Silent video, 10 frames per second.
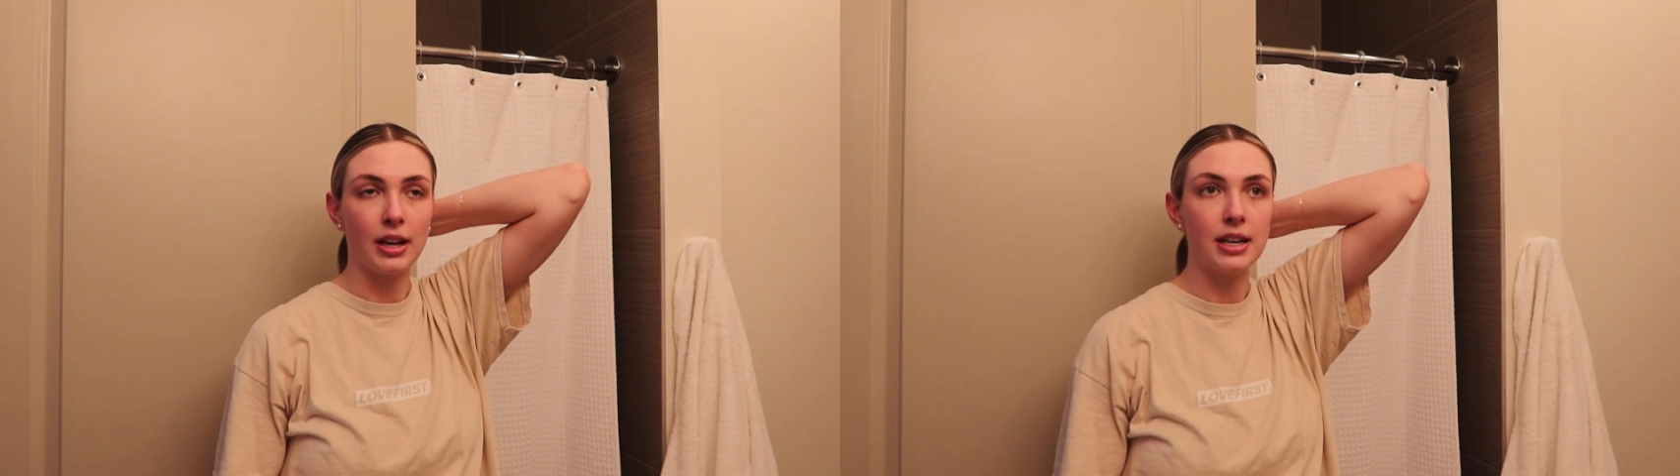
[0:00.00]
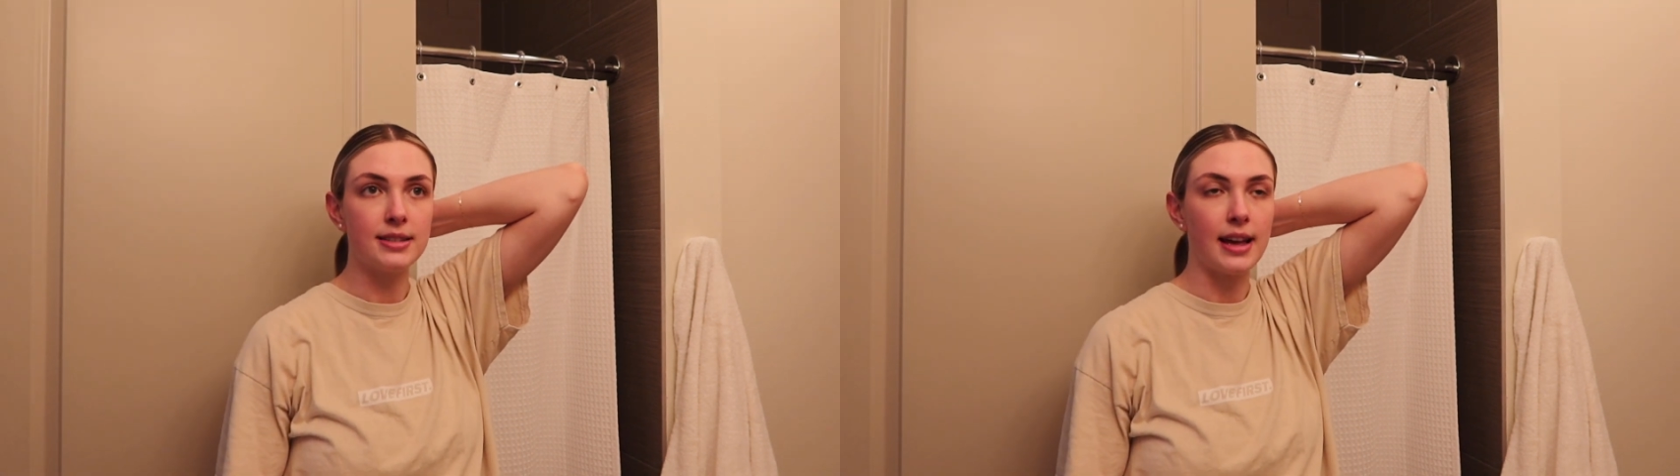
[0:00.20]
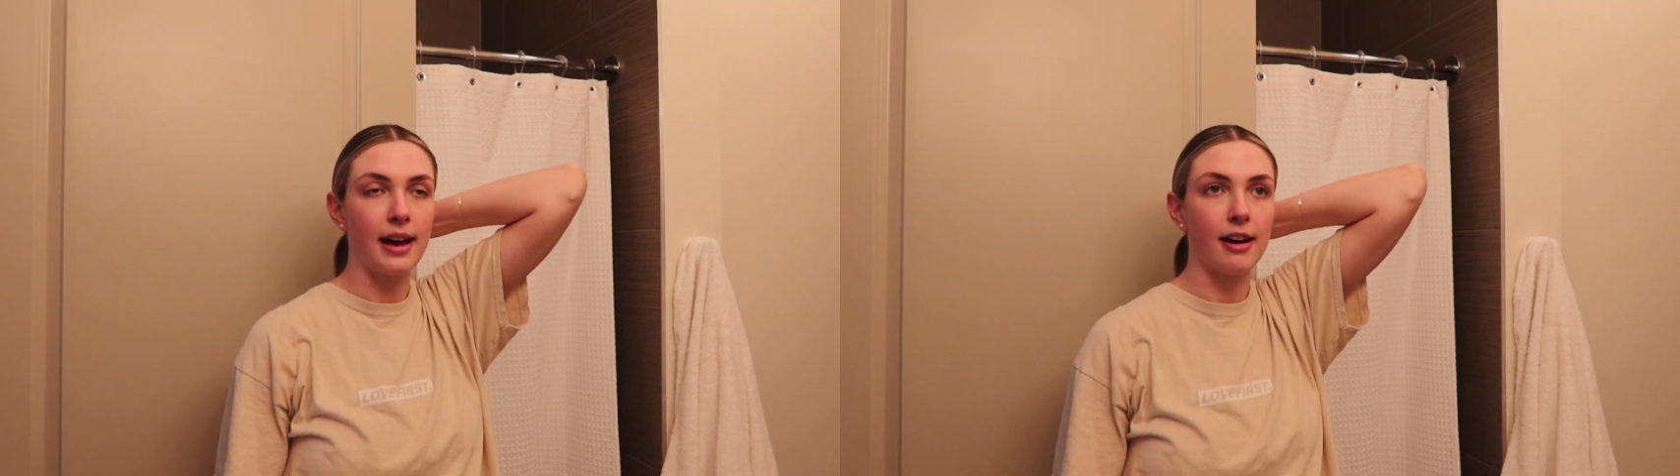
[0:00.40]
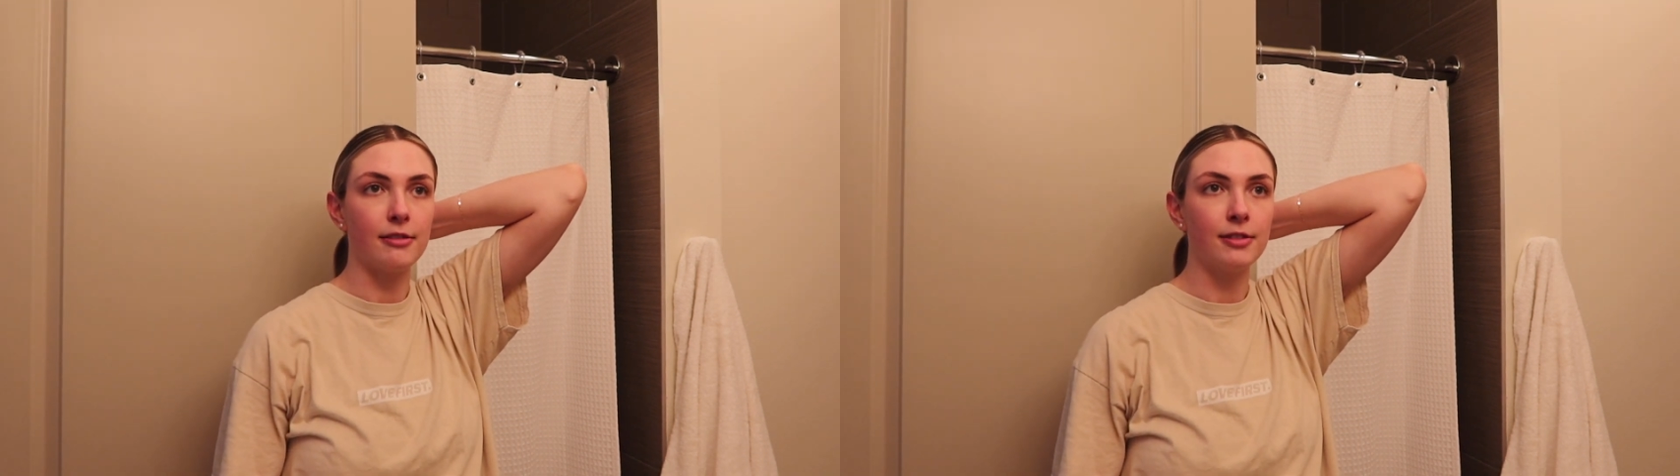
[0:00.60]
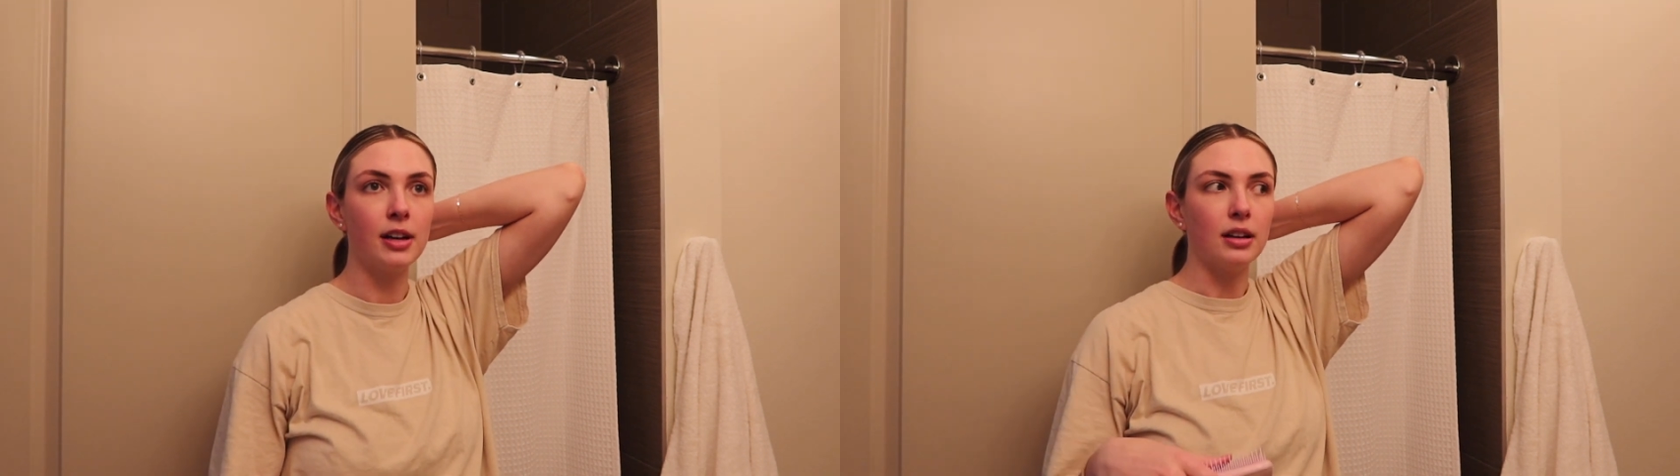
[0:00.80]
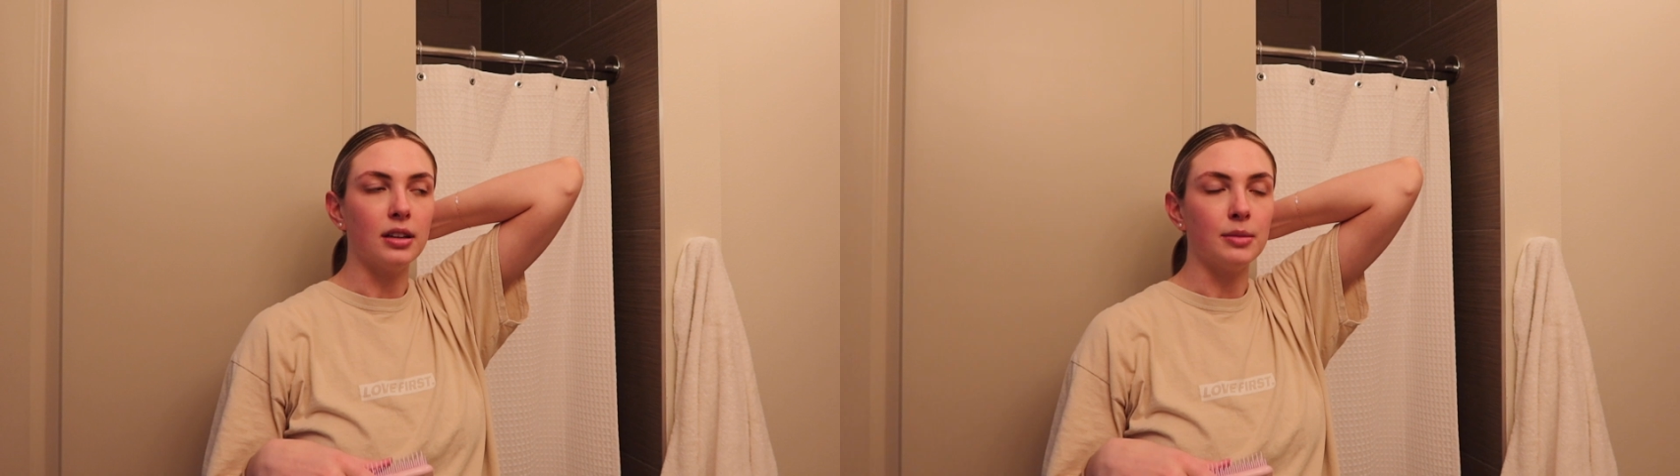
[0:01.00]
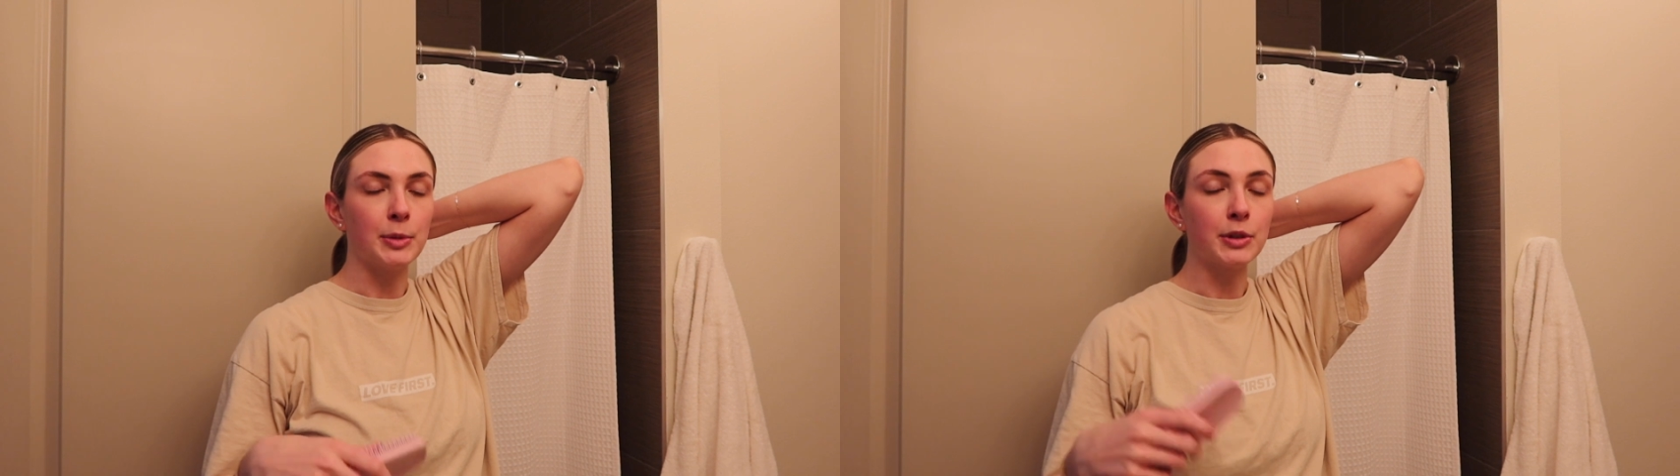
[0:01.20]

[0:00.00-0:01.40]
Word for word: I just have um,